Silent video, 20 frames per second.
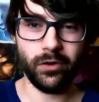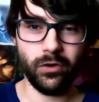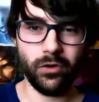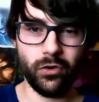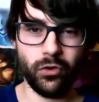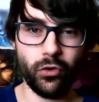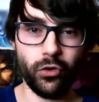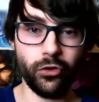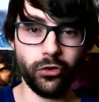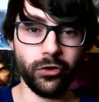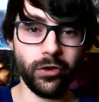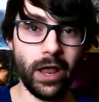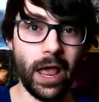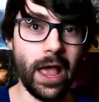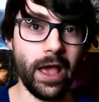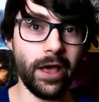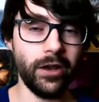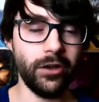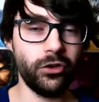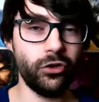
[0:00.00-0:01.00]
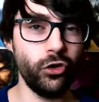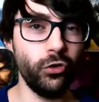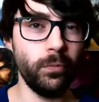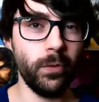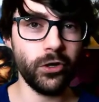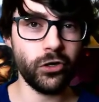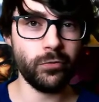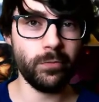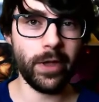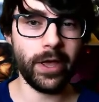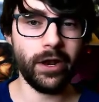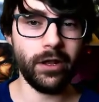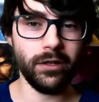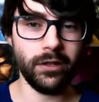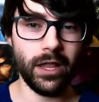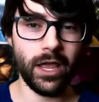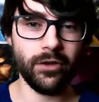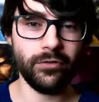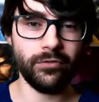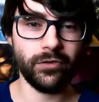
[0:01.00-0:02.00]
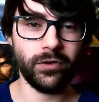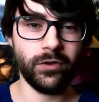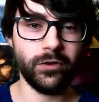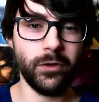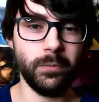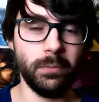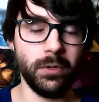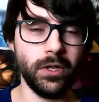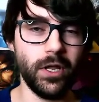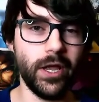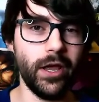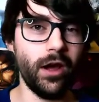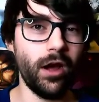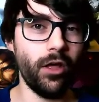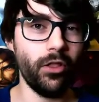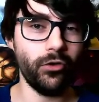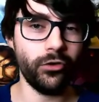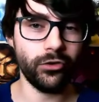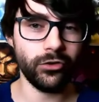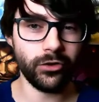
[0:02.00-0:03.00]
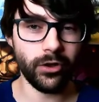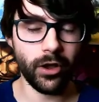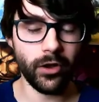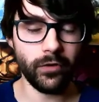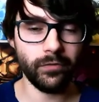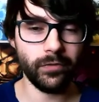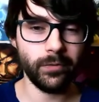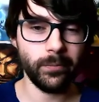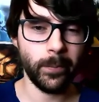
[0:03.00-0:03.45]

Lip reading: or had too much mana left to play other stuff.